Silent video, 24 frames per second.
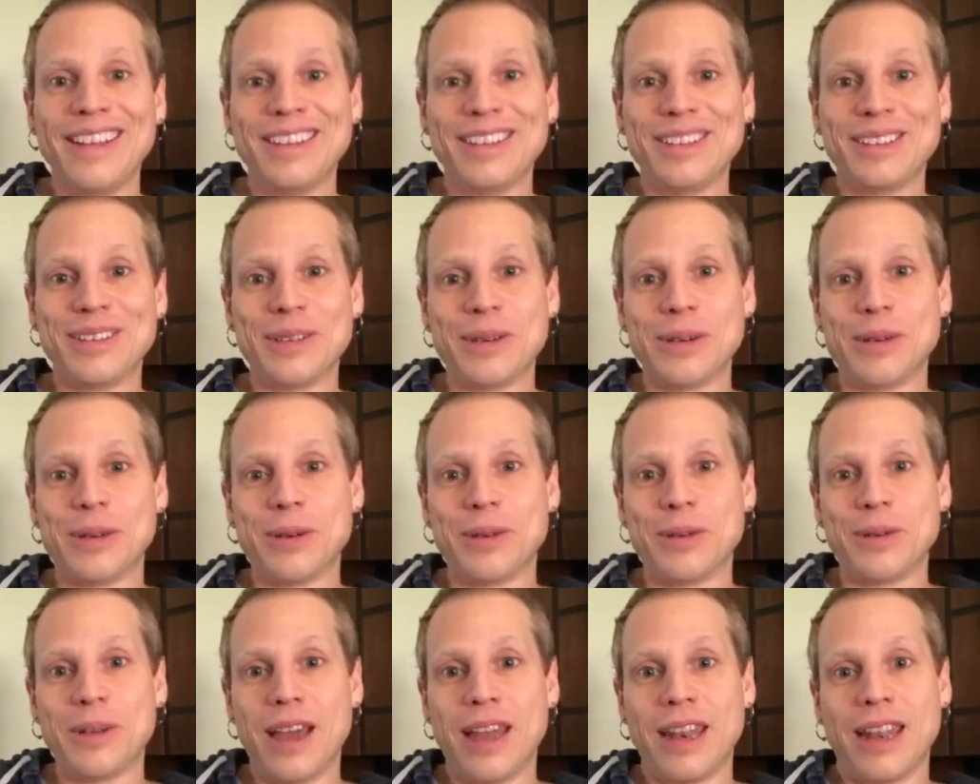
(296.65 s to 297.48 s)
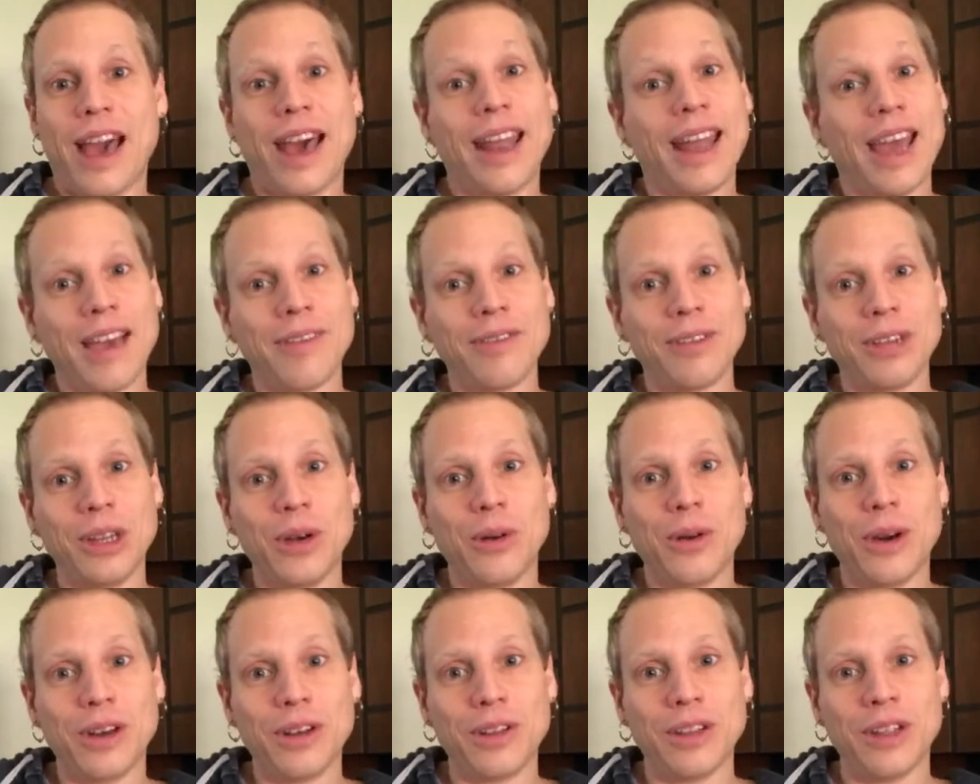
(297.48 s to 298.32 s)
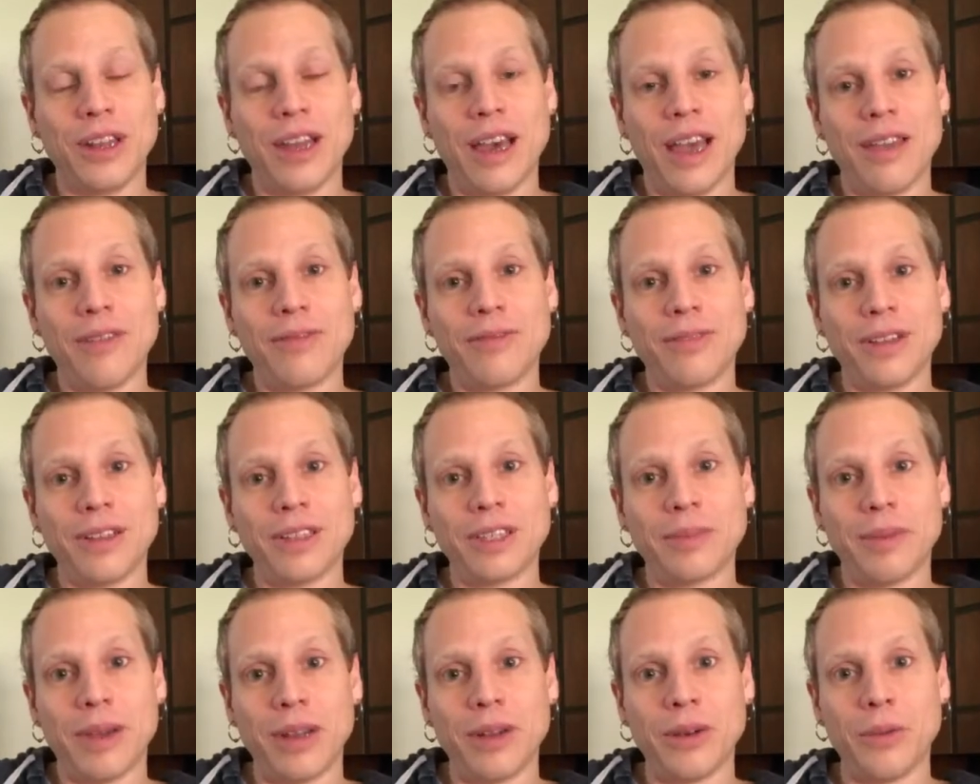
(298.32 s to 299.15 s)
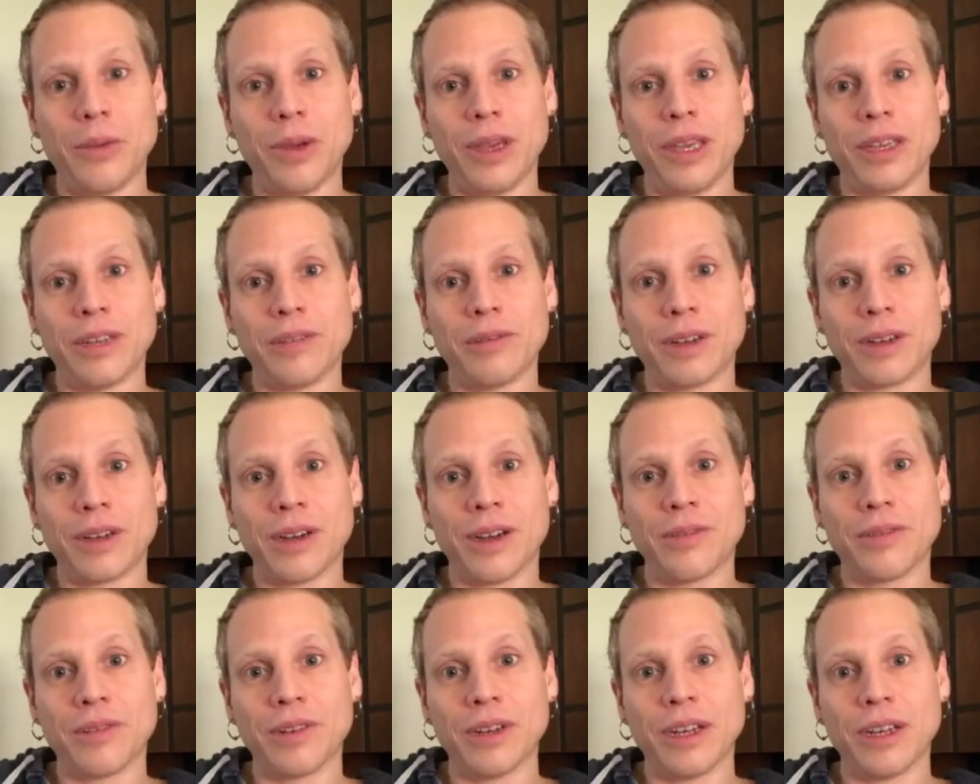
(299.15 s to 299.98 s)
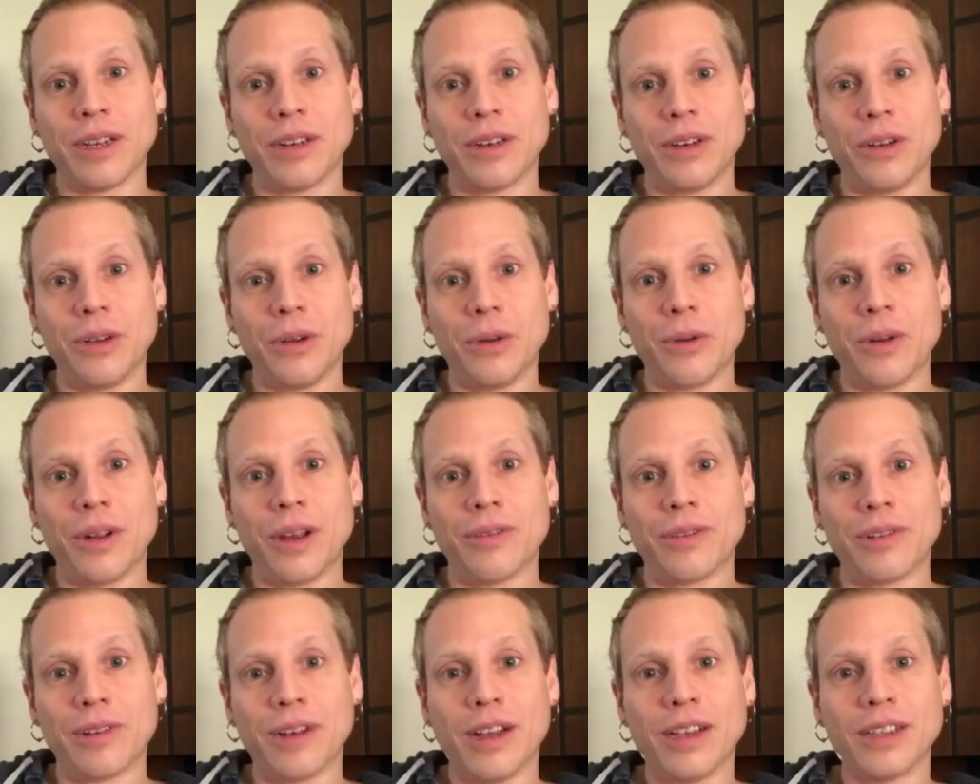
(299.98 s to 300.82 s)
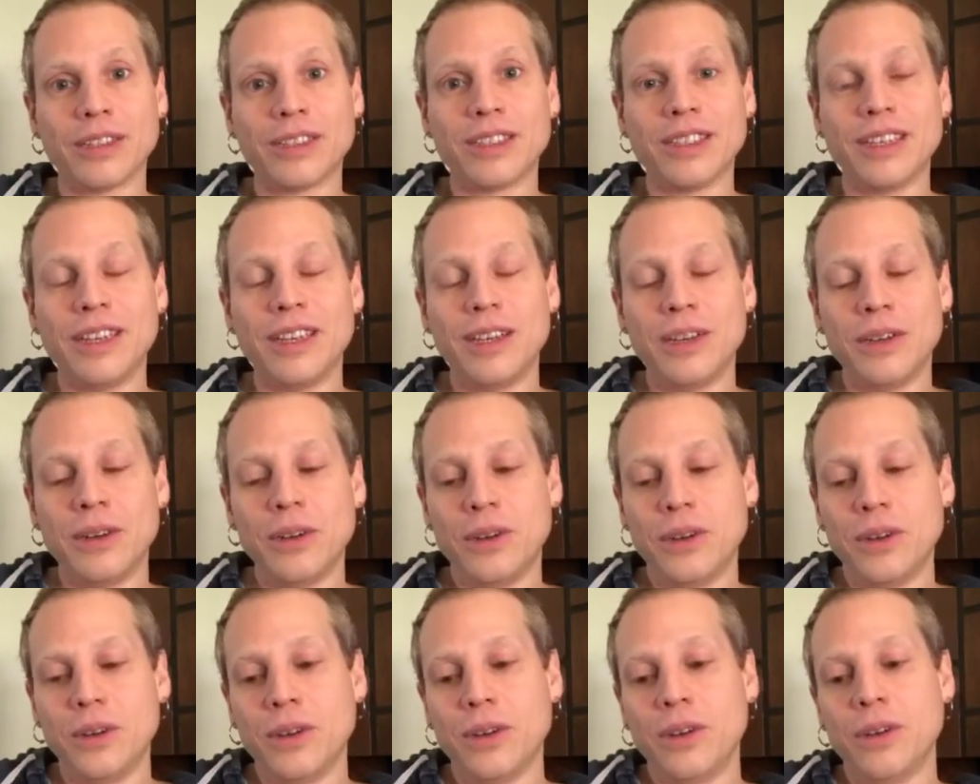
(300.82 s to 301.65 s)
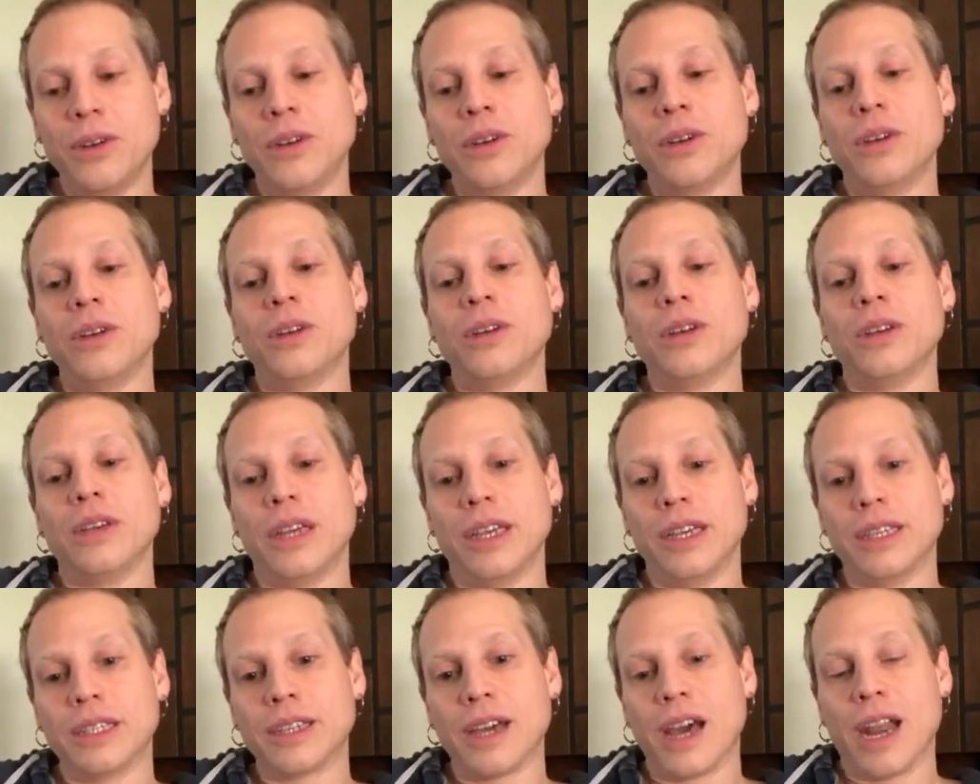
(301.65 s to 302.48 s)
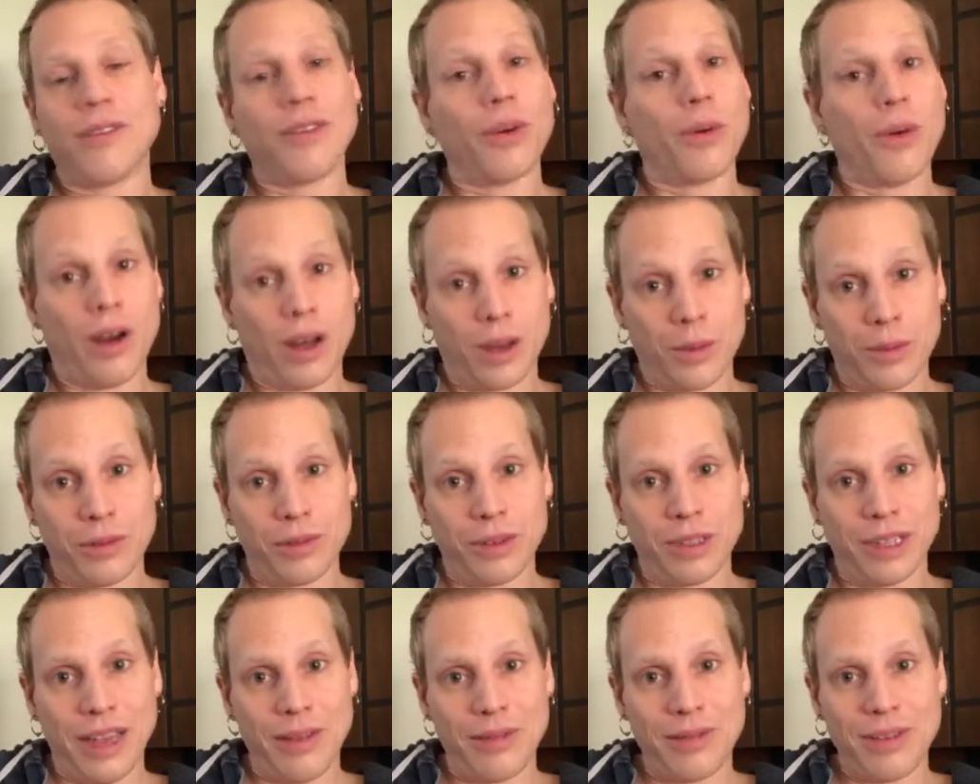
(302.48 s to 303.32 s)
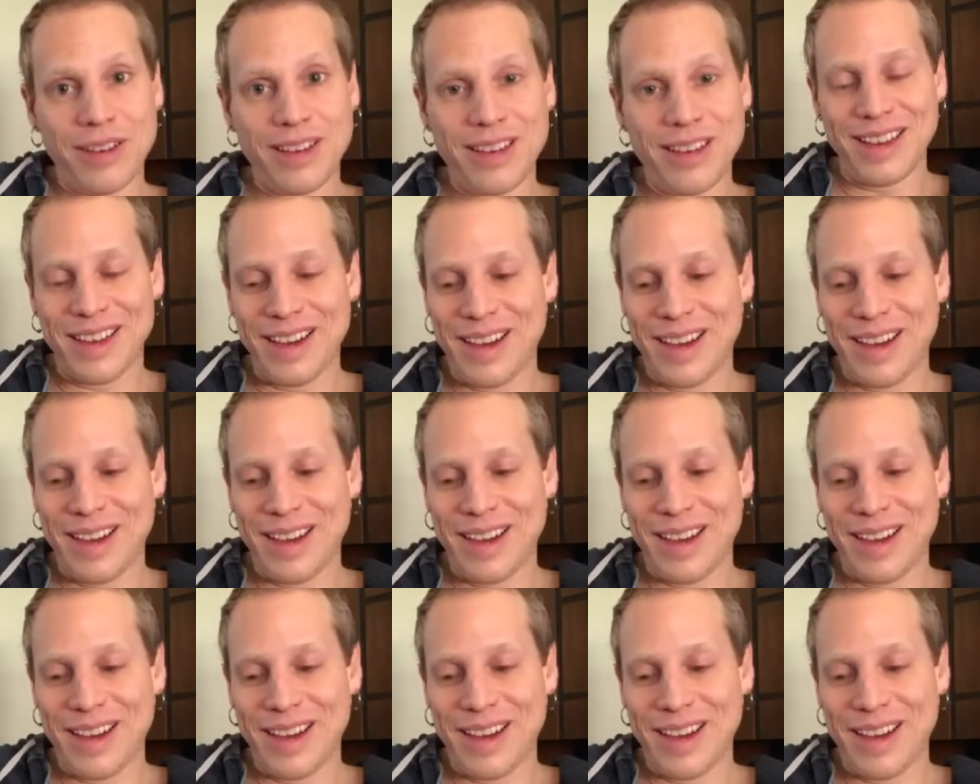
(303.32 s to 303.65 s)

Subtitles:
So not having to go under the knife and spend a week in recovery and doing whatever else is kind of a welcomed relief.